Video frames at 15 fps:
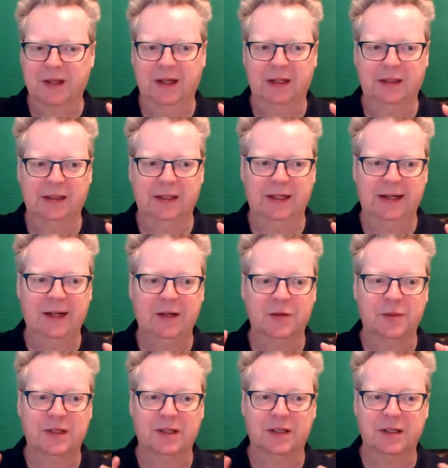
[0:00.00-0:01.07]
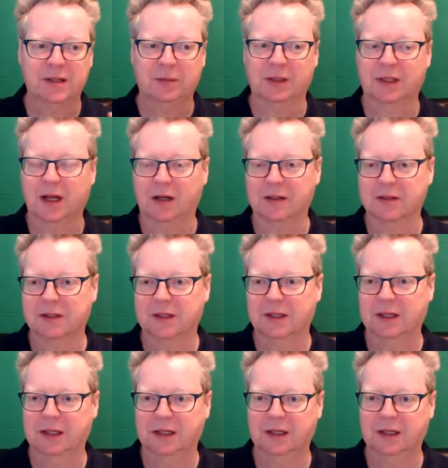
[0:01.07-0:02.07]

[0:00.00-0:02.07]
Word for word: And it allows me to simulcast.